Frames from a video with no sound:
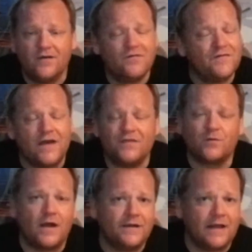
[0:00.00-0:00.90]
faith
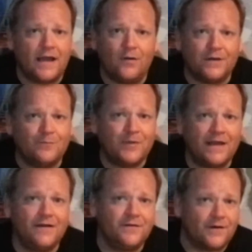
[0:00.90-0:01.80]
right now in
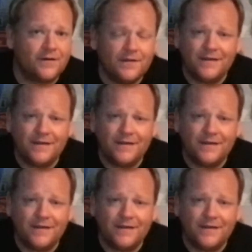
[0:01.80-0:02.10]
Pender.